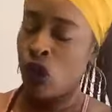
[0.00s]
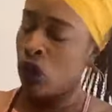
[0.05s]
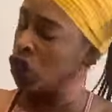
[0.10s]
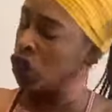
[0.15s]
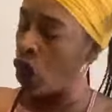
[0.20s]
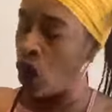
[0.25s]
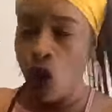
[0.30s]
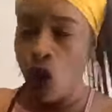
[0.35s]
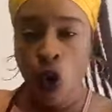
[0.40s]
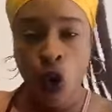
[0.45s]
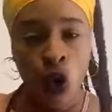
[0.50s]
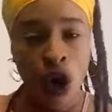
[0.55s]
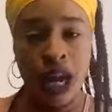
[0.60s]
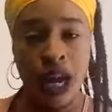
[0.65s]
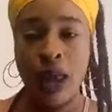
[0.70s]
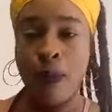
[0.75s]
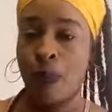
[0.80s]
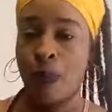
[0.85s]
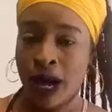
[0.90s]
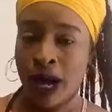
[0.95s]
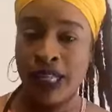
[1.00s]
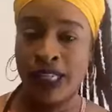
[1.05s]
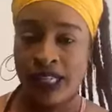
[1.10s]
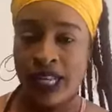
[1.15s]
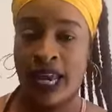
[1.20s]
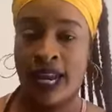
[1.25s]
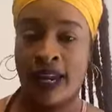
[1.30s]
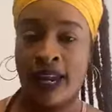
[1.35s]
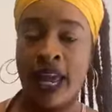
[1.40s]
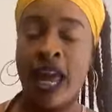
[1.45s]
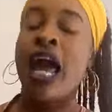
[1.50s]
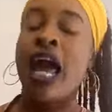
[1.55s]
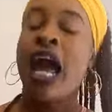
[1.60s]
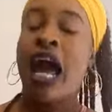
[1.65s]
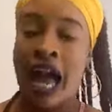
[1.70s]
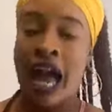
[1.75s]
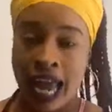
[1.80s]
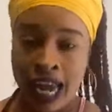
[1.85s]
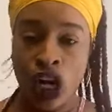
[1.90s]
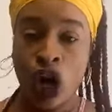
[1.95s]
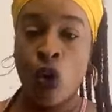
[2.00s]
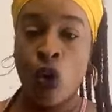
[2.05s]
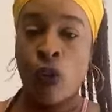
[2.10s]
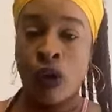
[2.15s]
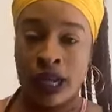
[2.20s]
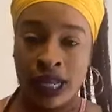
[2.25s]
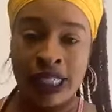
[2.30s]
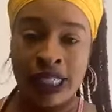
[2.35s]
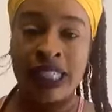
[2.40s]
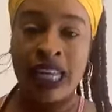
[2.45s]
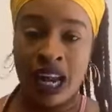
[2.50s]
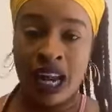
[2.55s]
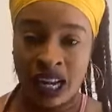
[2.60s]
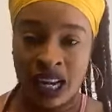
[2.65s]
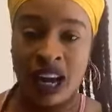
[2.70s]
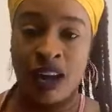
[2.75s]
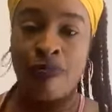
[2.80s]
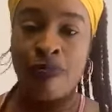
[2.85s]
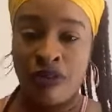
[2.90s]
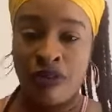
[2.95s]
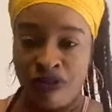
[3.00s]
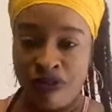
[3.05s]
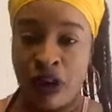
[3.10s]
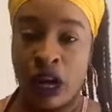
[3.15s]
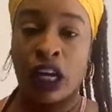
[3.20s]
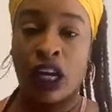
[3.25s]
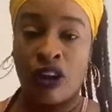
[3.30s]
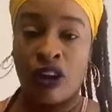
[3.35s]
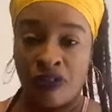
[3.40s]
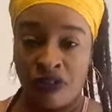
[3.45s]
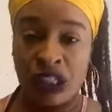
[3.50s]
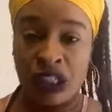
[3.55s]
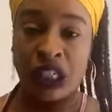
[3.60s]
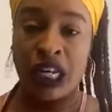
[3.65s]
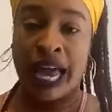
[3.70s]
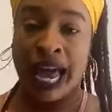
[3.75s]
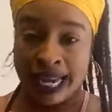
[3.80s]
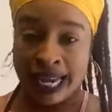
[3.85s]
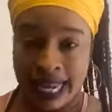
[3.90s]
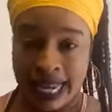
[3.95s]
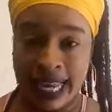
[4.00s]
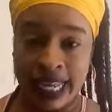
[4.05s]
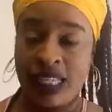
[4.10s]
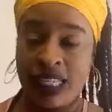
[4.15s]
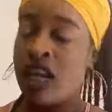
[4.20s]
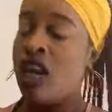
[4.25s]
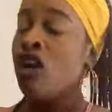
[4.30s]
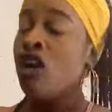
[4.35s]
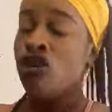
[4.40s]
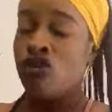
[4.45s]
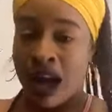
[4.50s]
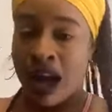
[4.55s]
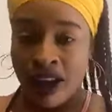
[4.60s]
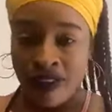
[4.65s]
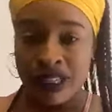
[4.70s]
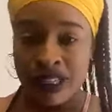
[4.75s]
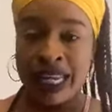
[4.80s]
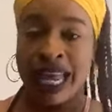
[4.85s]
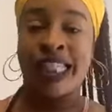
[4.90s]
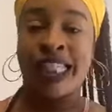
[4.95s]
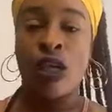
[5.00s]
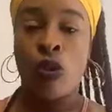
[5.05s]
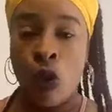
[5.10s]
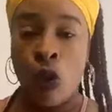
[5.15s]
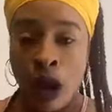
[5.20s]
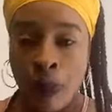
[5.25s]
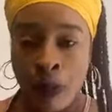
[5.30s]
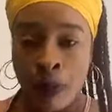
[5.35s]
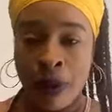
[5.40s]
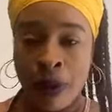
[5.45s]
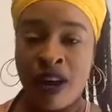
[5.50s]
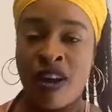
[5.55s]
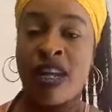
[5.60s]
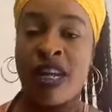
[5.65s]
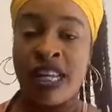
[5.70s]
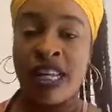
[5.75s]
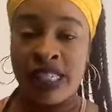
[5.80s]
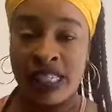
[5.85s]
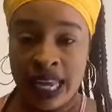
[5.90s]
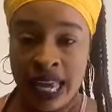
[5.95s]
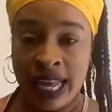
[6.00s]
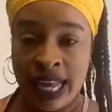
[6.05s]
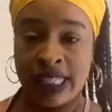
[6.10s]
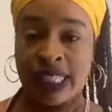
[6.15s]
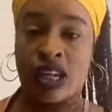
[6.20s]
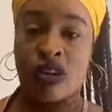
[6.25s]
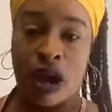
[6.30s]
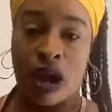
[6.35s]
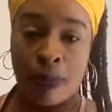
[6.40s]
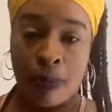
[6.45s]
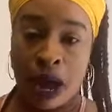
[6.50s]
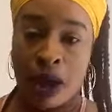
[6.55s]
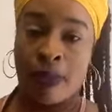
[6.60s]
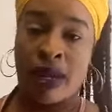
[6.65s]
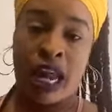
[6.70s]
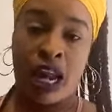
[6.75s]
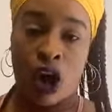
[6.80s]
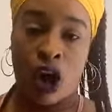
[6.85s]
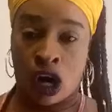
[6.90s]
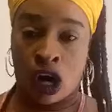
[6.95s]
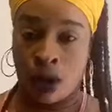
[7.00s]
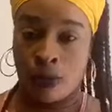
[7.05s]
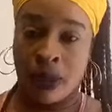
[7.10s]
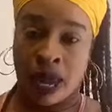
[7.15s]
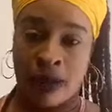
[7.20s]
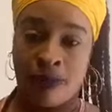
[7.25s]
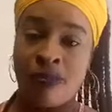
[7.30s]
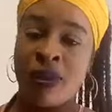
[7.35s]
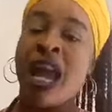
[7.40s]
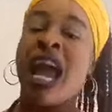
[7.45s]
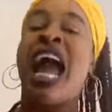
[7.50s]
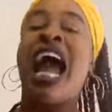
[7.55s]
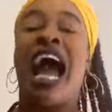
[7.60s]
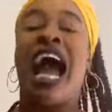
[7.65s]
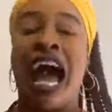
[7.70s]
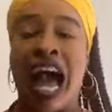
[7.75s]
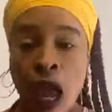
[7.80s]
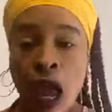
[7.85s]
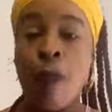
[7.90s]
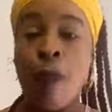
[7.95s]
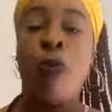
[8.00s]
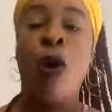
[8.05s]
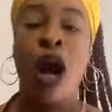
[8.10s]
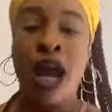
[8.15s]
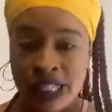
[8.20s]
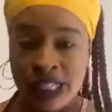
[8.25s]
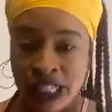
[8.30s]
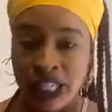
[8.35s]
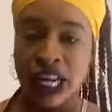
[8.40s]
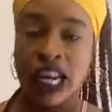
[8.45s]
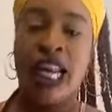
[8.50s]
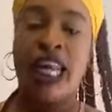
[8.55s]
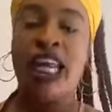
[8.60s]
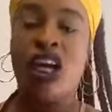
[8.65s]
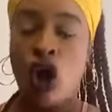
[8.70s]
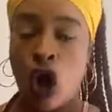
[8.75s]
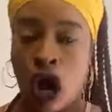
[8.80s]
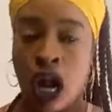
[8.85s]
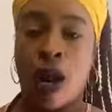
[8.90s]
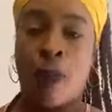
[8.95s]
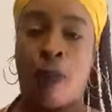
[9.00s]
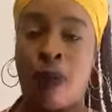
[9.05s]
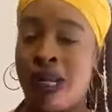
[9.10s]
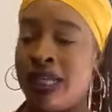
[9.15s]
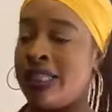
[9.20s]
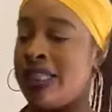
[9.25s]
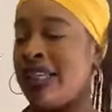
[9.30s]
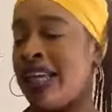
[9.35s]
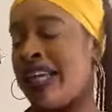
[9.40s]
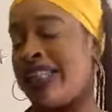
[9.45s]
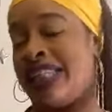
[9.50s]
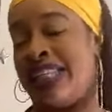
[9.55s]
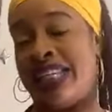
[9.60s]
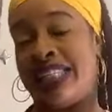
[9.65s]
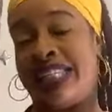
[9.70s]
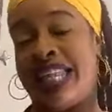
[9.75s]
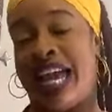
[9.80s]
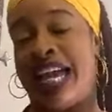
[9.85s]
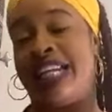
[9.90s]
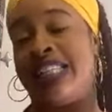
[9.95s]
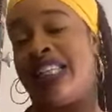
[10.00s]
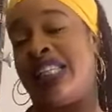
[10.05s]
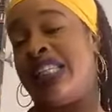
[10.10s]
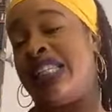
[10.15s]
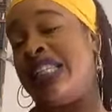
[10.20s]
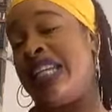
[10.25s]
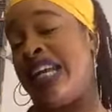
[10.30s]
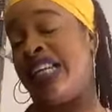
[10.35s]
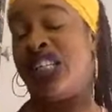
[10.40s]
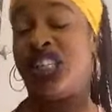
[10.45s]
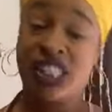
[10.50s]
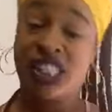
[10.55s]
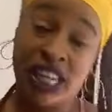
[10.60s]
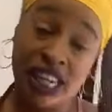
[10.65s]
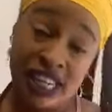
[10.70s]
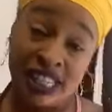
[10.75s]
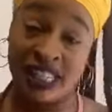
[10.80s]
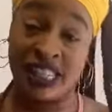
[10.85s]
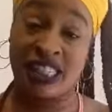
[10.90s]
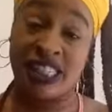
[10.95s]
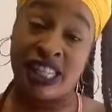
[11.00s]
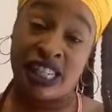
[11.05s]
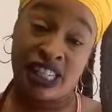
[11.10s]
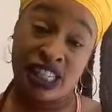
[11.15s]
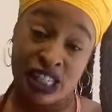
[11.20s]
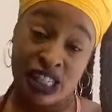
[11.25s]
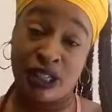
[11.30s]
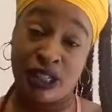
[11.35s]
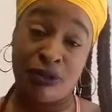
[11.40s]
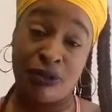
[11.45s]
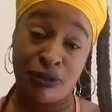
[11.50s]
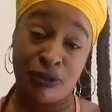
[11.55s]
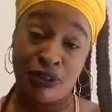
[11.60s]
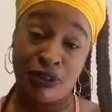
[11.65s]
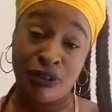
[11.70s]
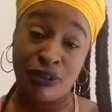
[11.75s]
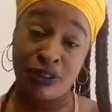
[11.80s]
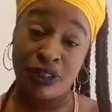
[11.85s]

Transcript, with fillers: You're the only person I know we can sell government fucking official IDs, driver's license, work permit, and these things, and grandma and they lock up yet. I personally call the police. Yeah, 6 9 is a snitch. Cindy's a snitch too.